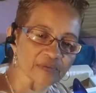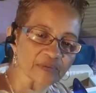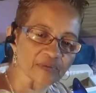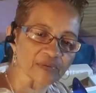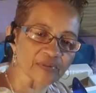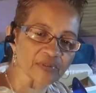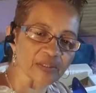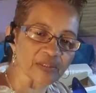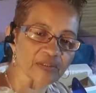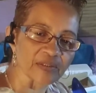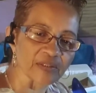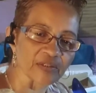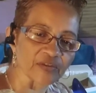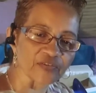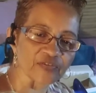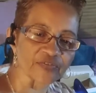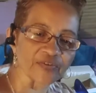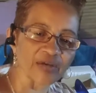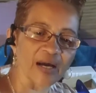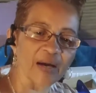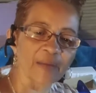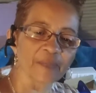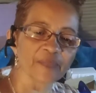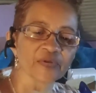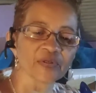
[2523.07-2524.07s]
okay? It
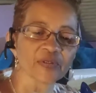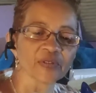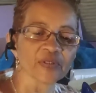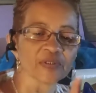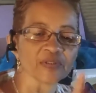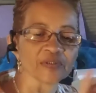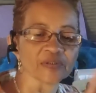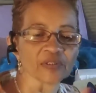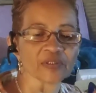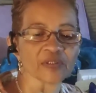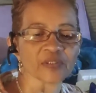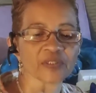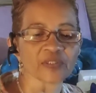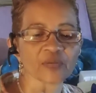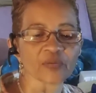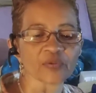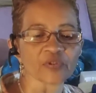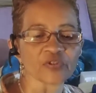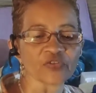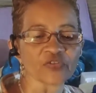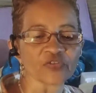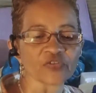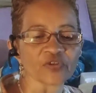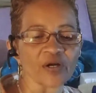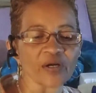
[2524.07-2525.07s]
stops, the
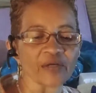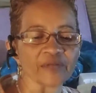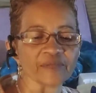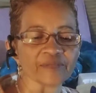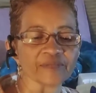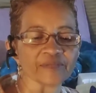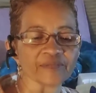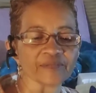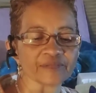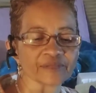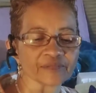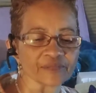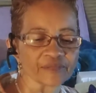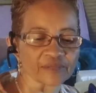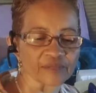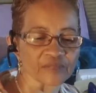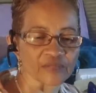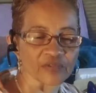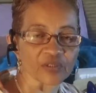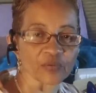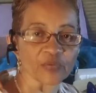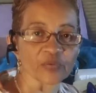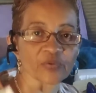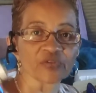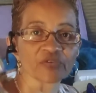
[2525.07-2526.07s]
liquid is gone.
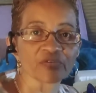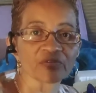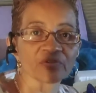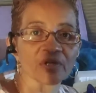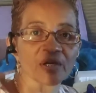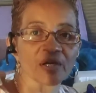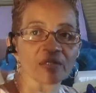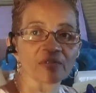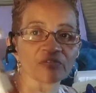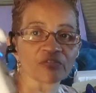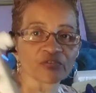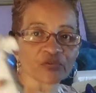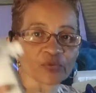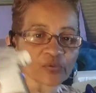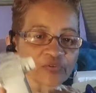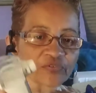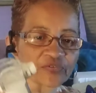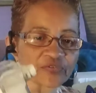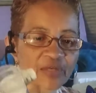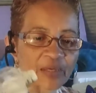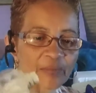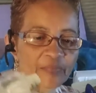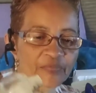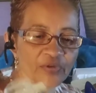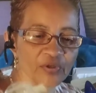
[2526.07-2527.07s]
Liquid is gone, so it
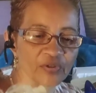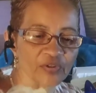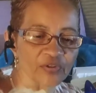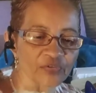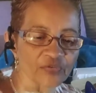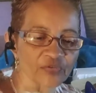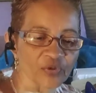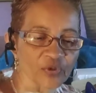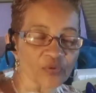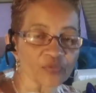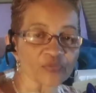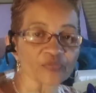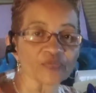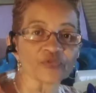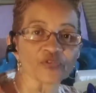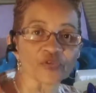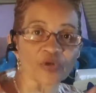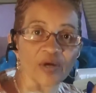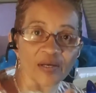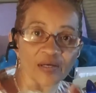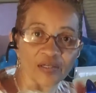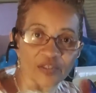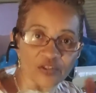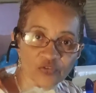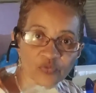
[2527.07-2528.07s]
stops on its own.
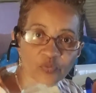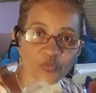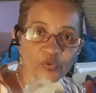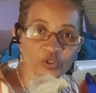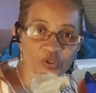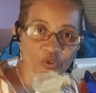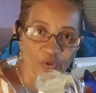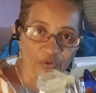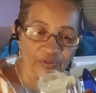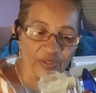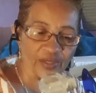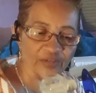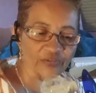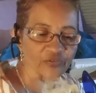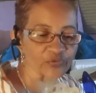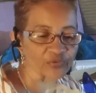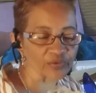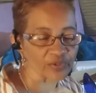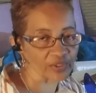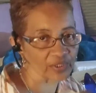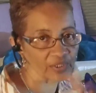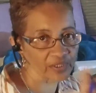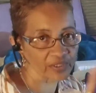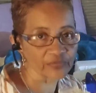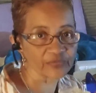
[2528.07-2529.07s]
So, at least we know that
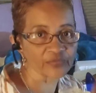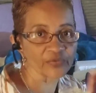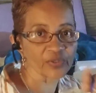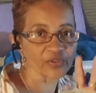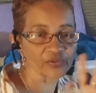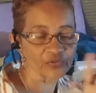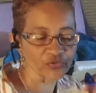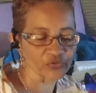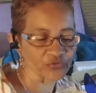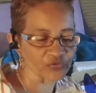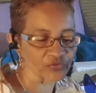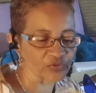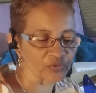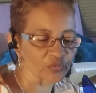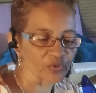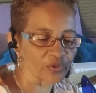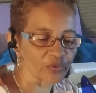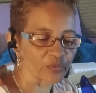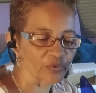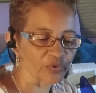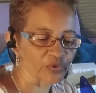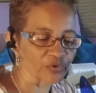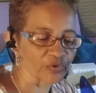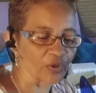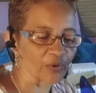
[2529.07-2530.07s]
too. I let it run to see where
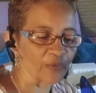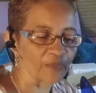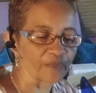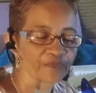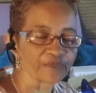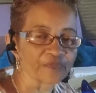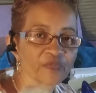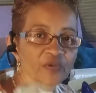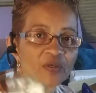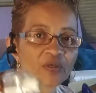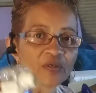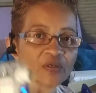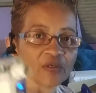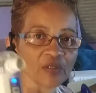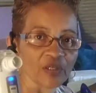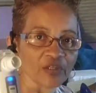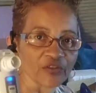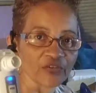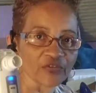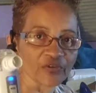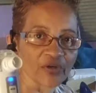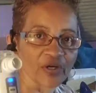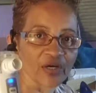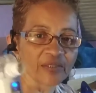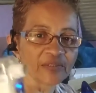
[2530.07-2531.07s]
it would go.
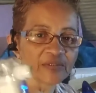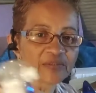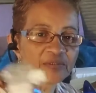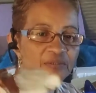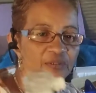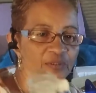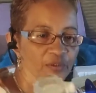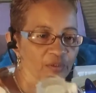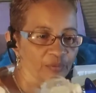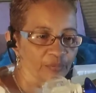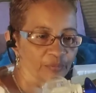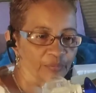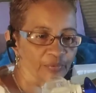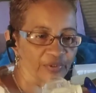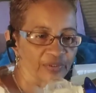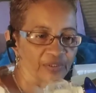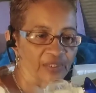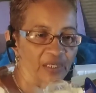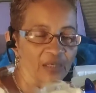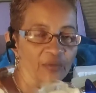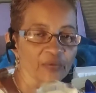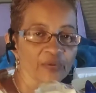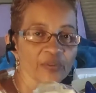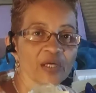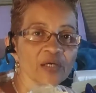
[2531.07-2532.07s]
It's on, but
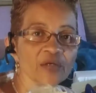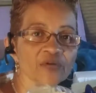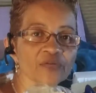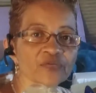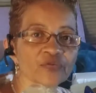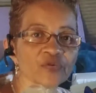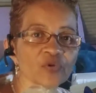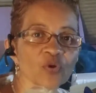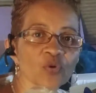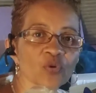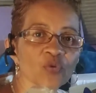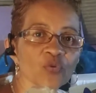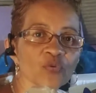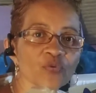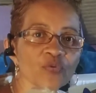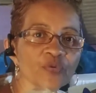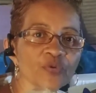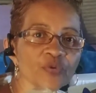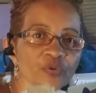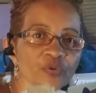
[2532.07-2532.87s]
now it has no